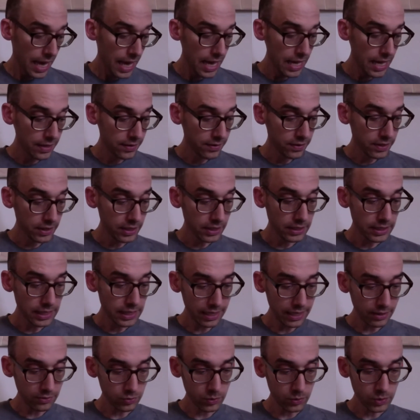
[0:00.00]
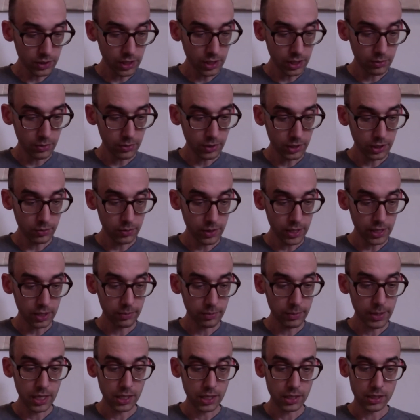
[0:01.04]
And the last one that I'm going to
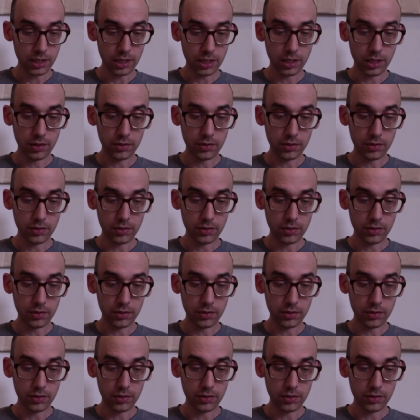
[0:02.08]
recommend